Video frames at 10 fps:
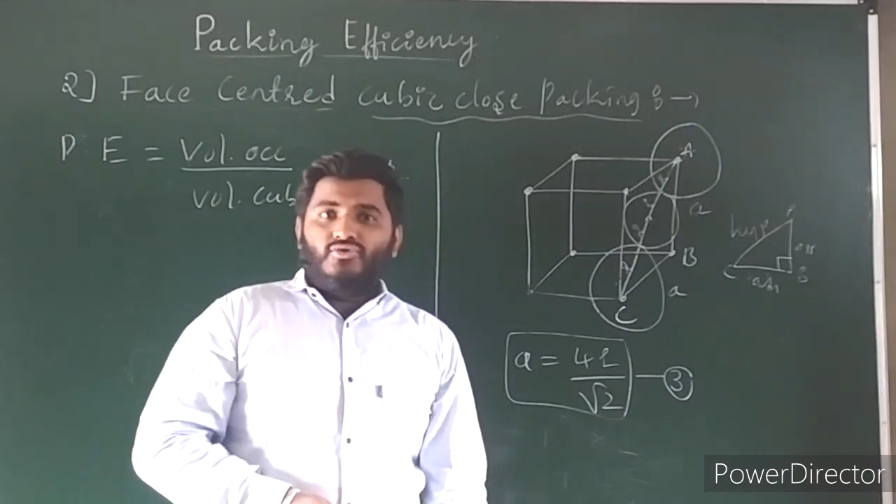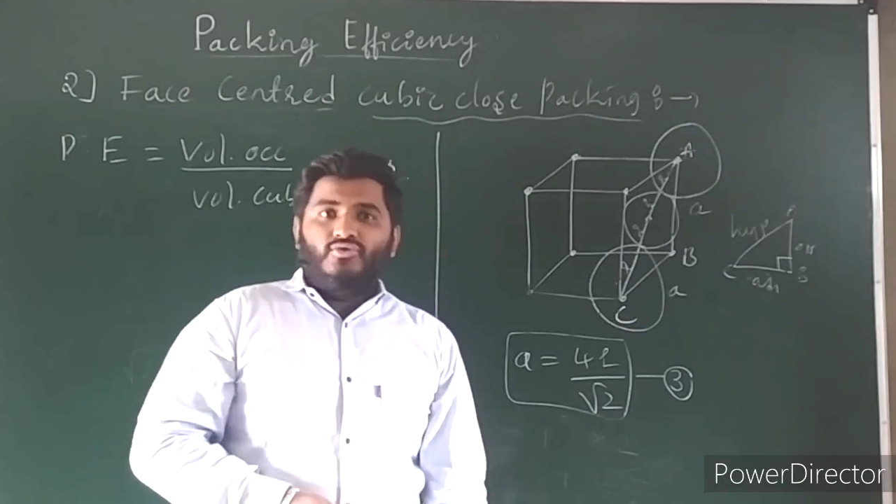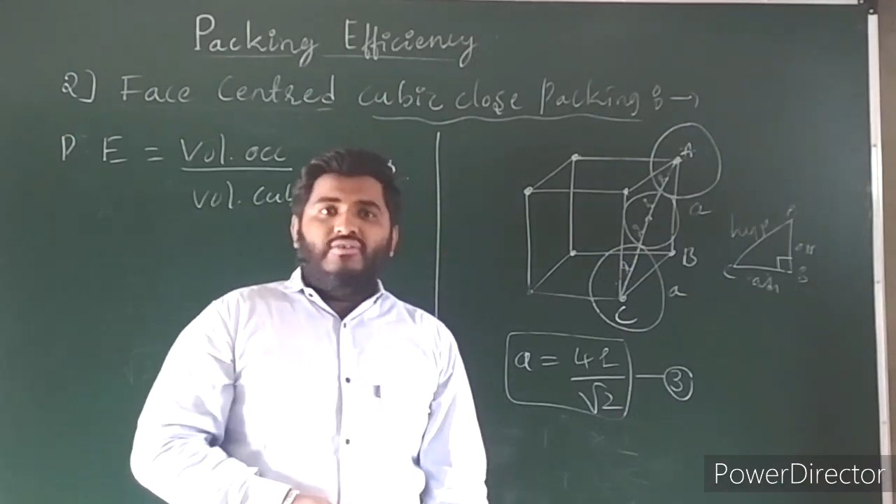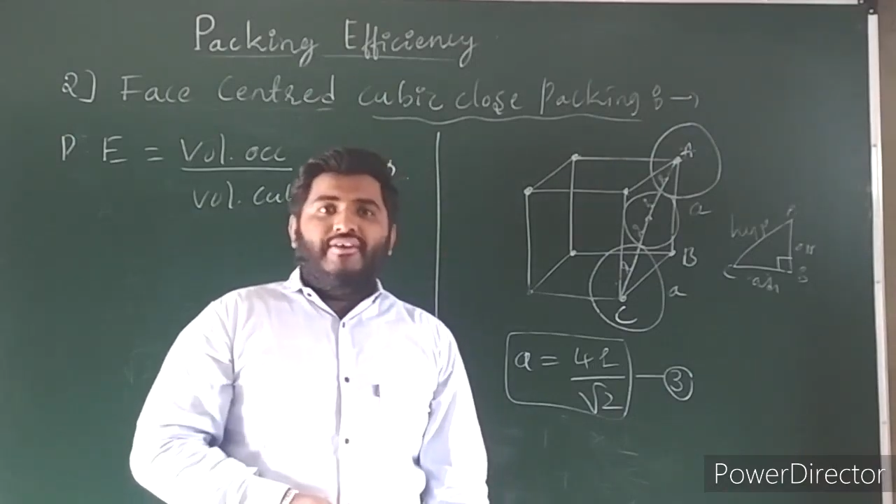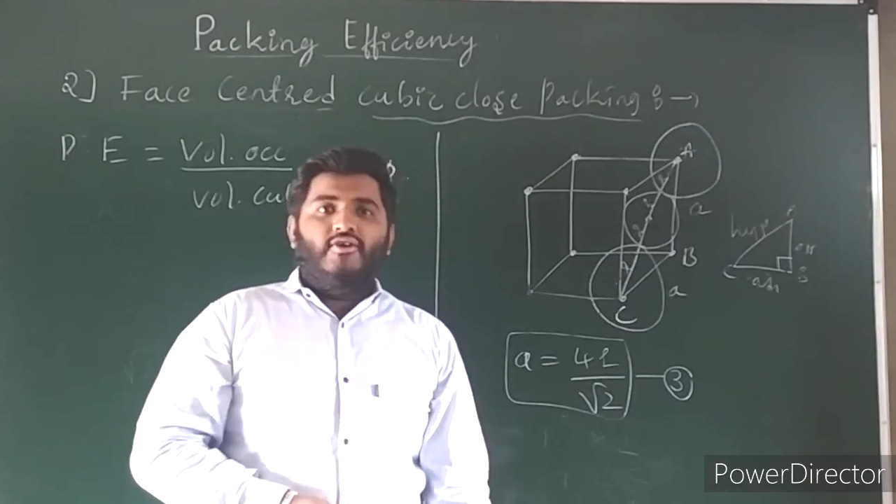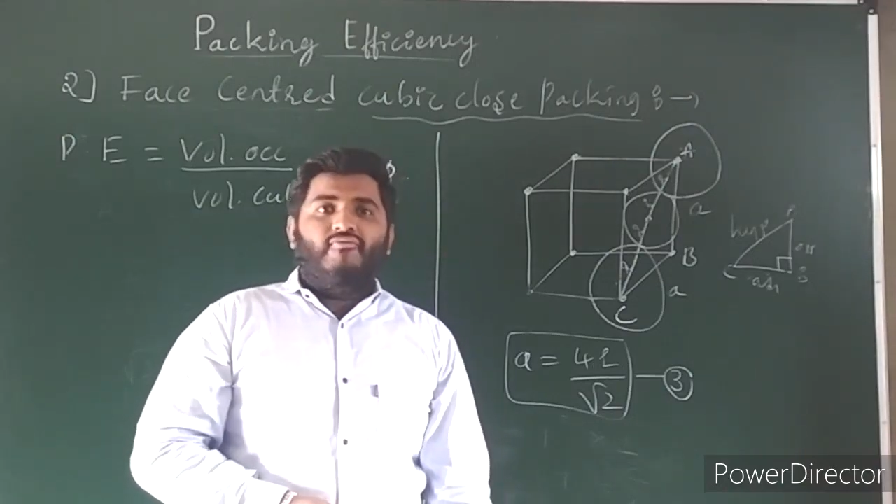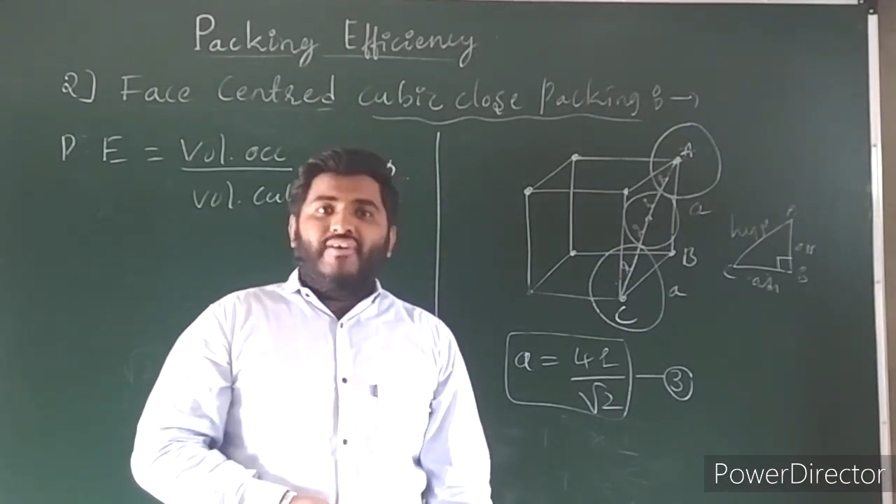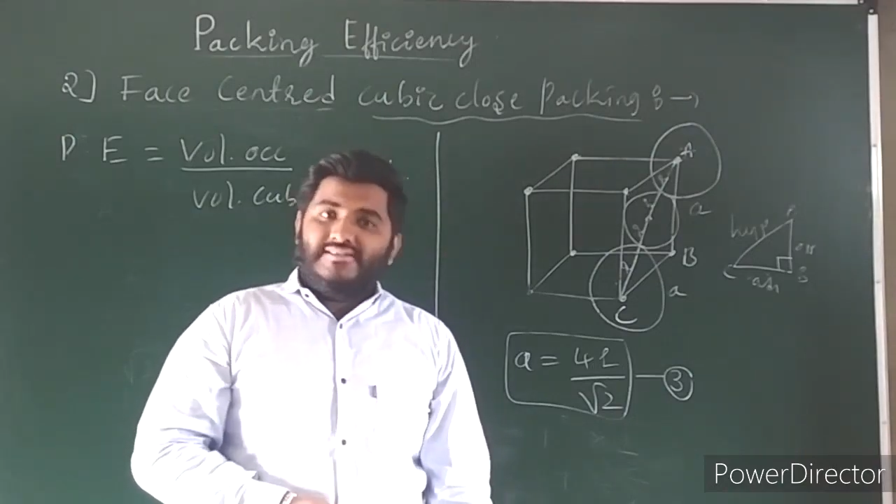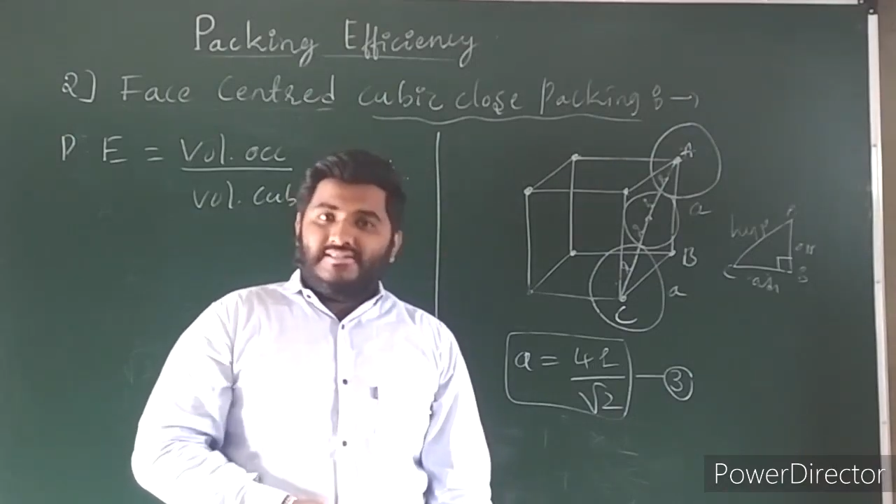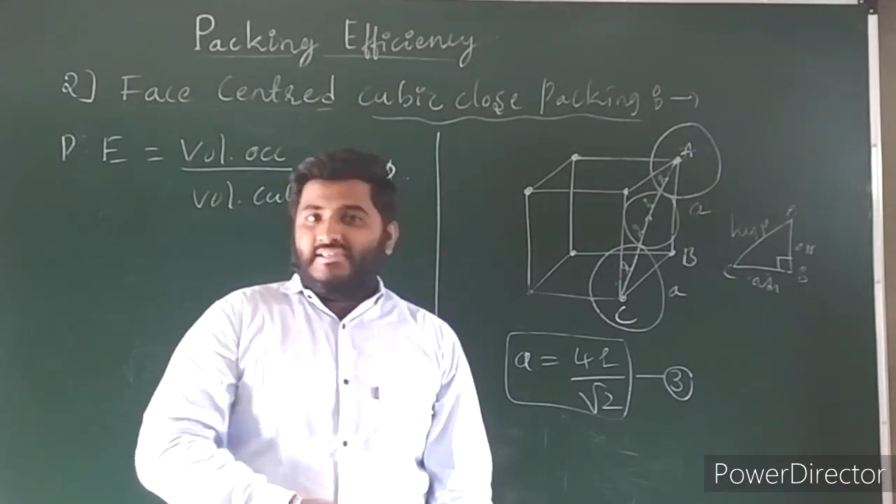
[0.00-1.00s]
through the video
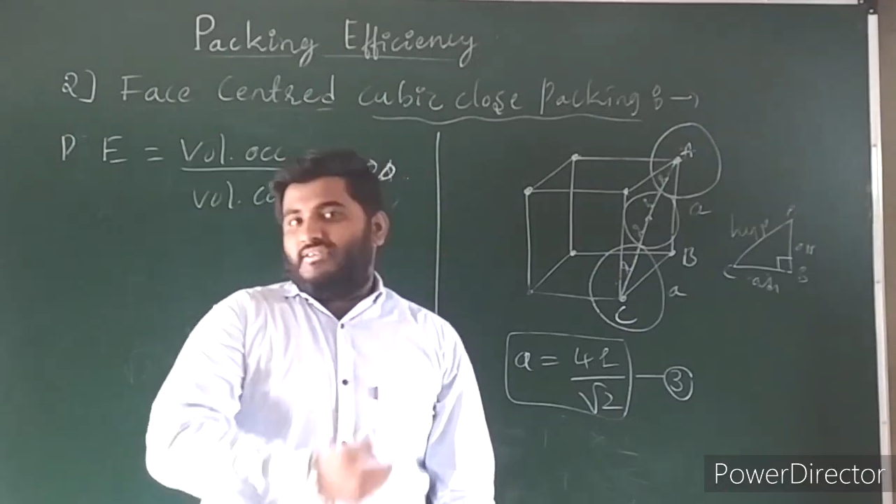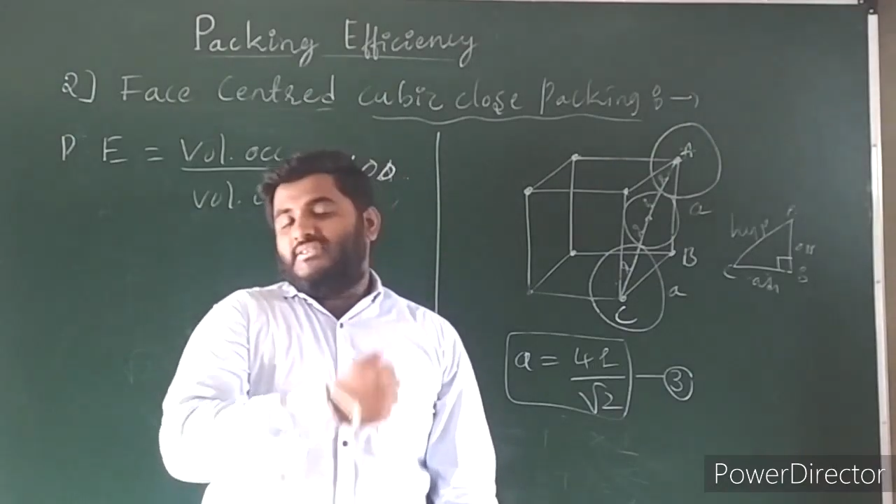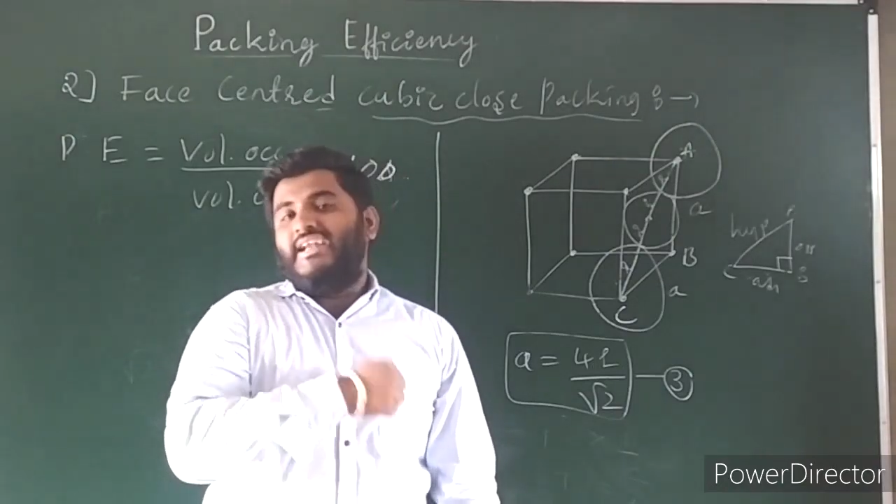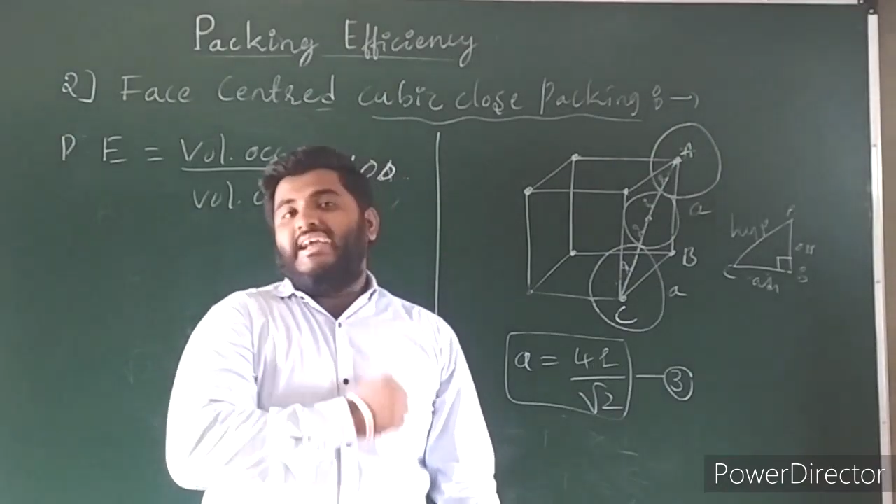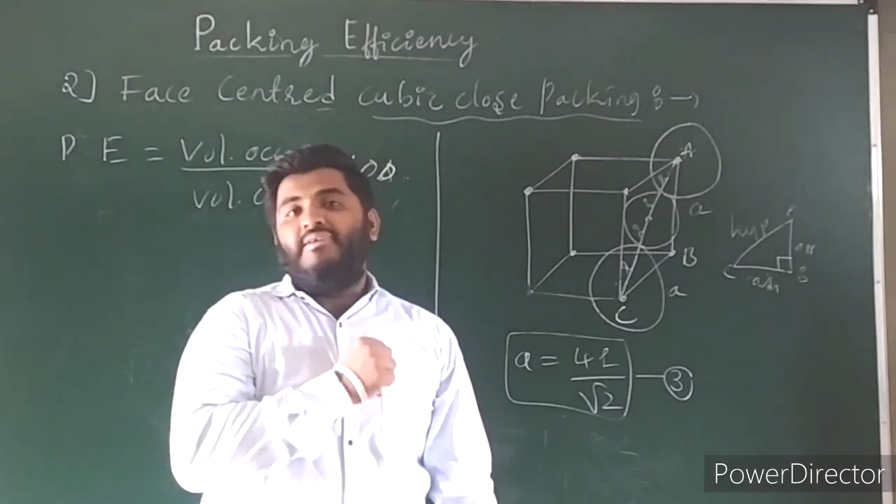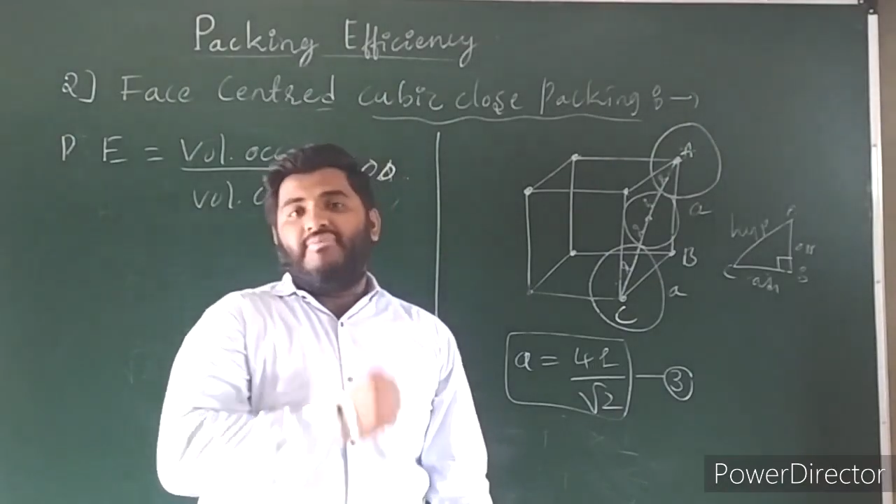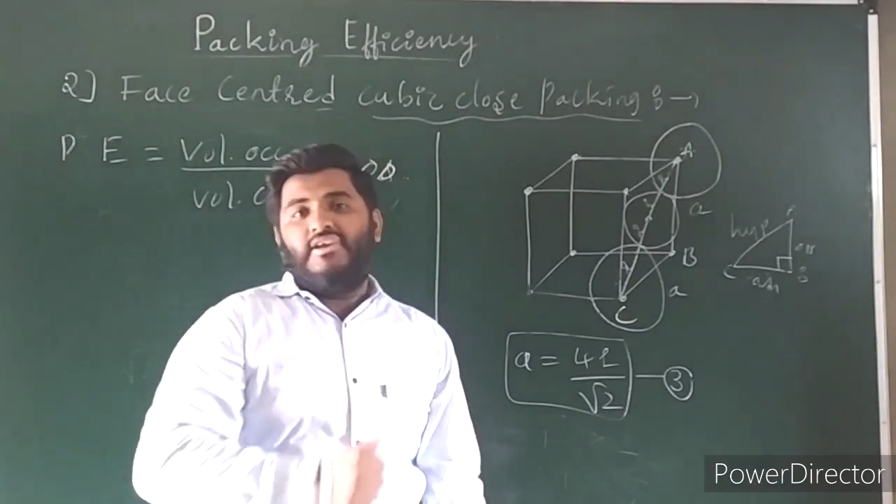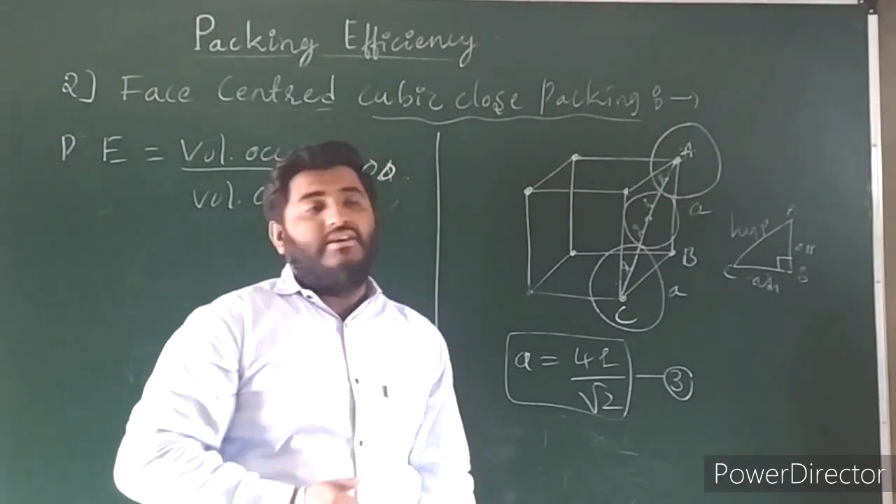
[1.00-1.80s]
first, then come